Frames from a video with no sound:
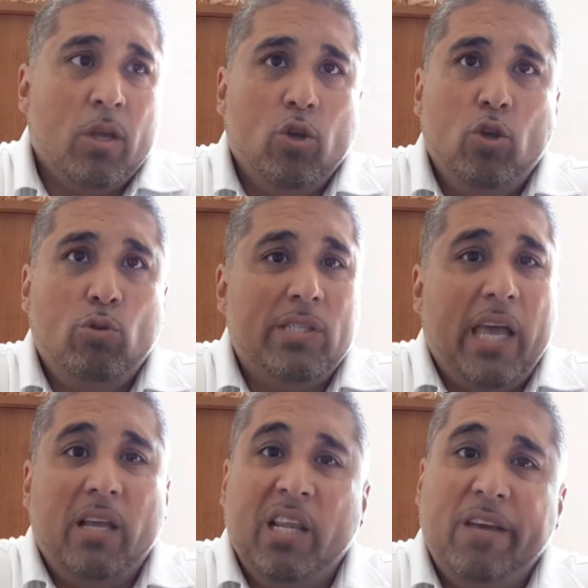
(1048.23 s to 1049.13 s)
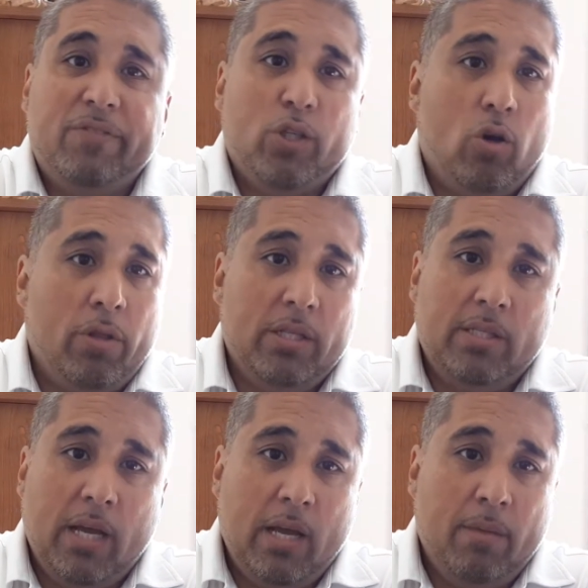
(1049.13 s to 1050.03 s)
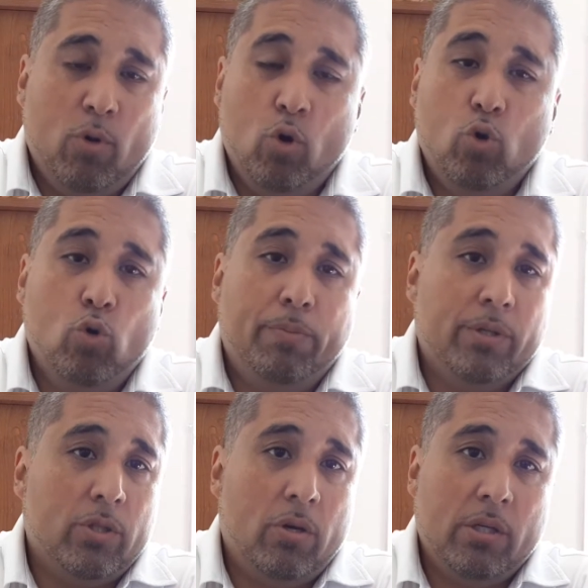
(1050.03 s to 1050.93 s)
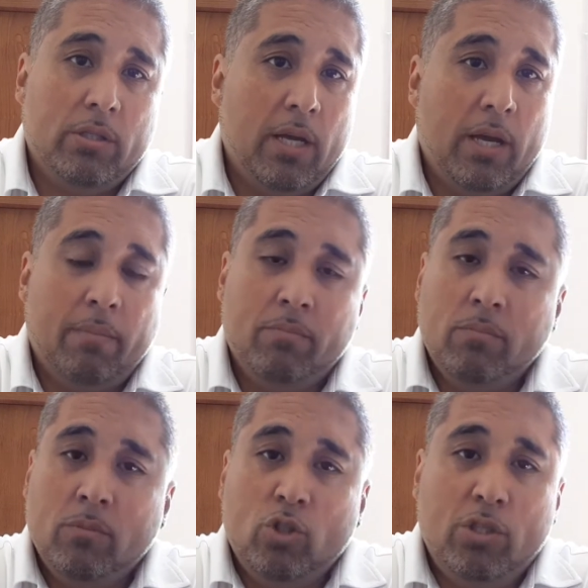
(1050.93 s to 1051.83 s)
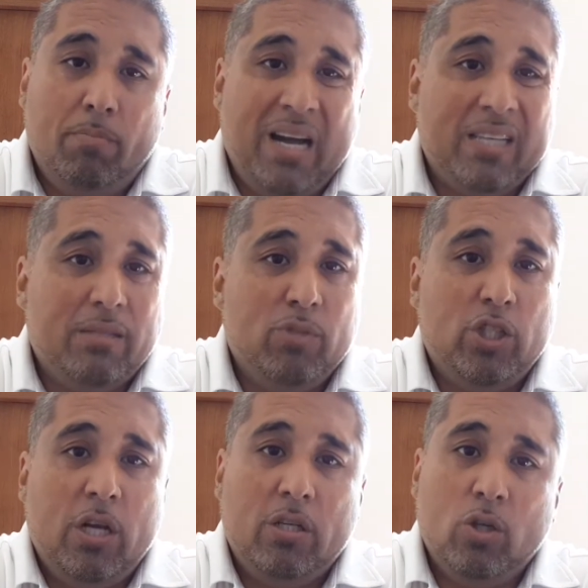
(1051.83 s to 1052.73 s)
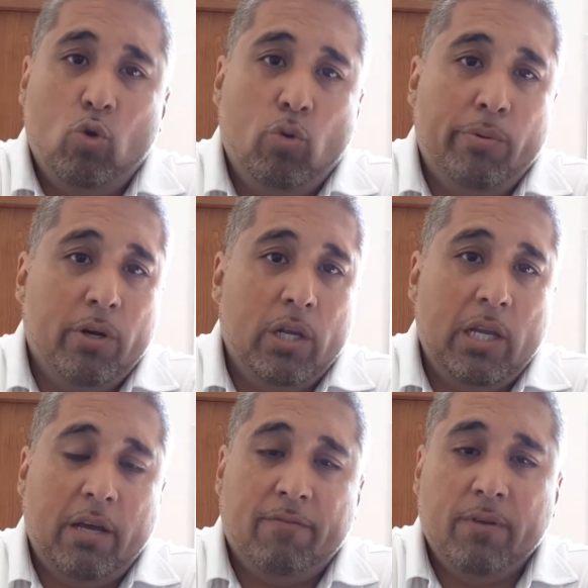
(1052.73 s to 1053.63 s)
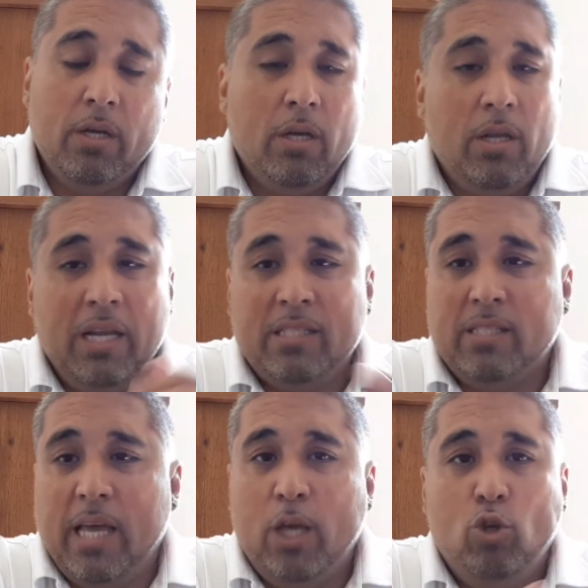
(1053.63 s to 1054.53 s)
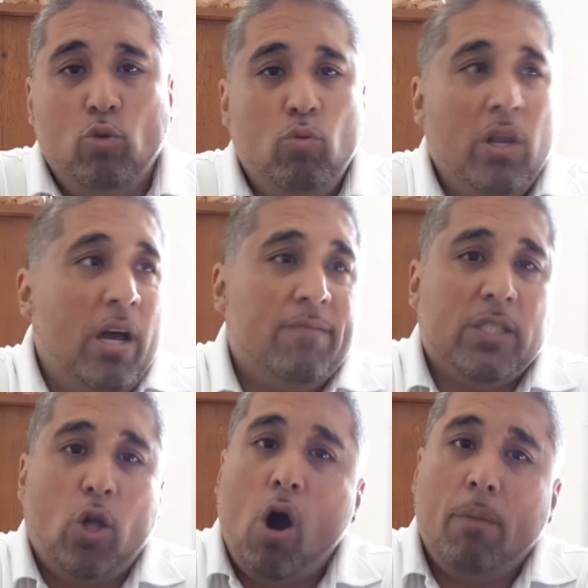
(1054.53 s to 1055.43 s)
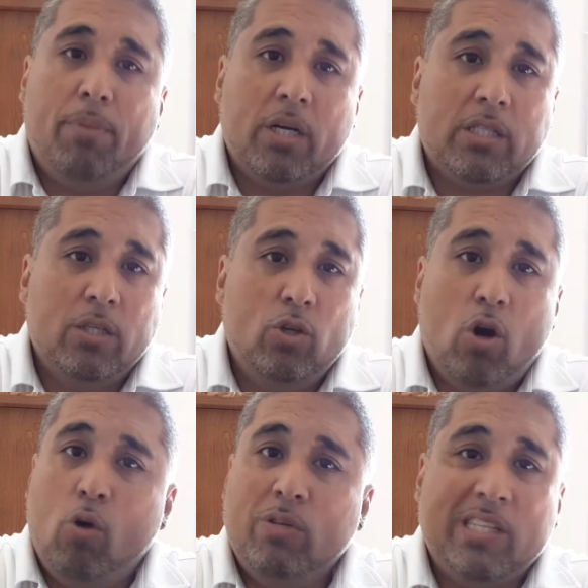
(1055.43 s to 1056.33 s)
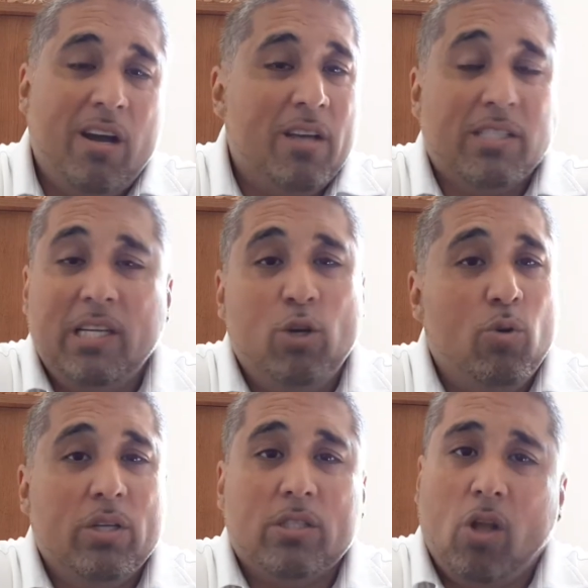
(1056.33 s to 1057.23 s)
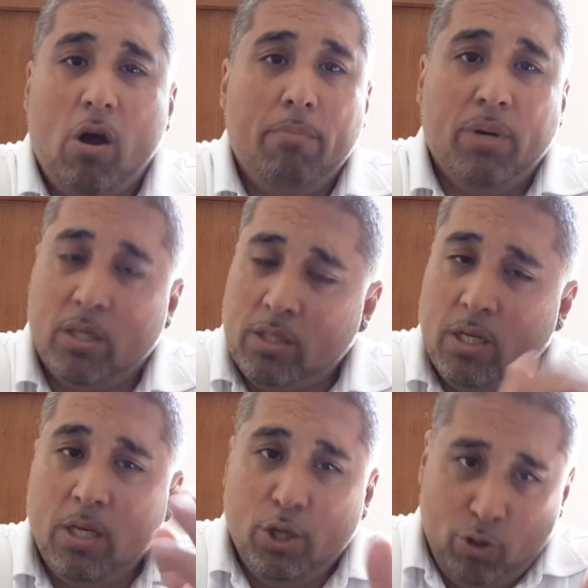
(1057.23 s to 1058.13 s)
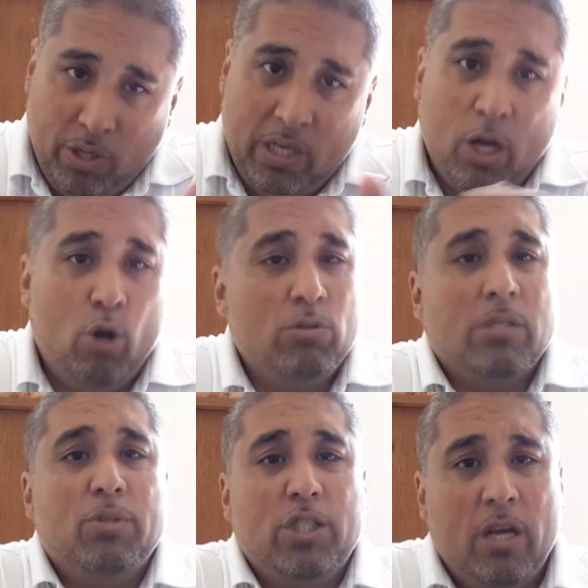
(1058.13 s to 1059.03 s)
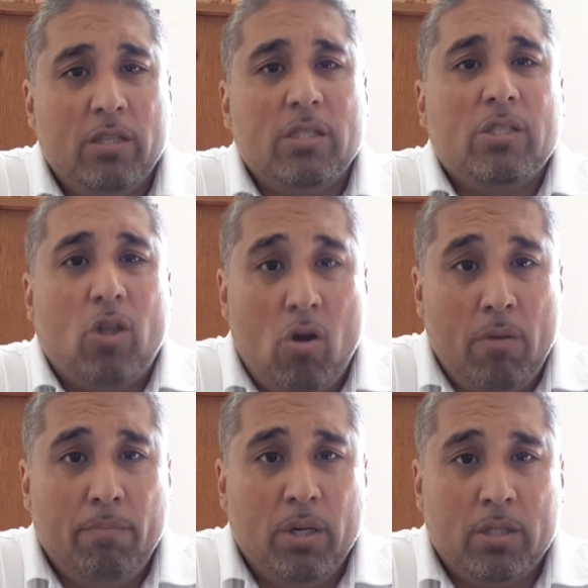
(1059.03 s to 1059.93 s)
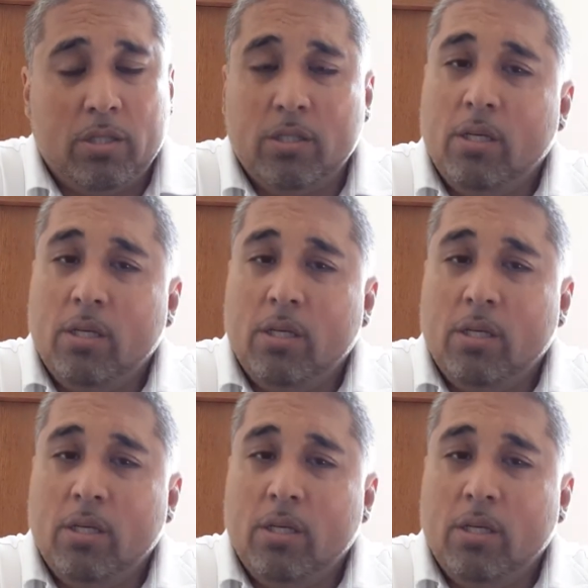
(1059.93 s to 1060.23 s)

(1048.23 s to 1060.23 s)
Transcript: you take Lyfts all the time or Ubers all the time. You should buy some shares of Uber or Lyft. Let's say you love Starbucks and you're always constantly going to Starbucks. You need to own some shares of Starbucks.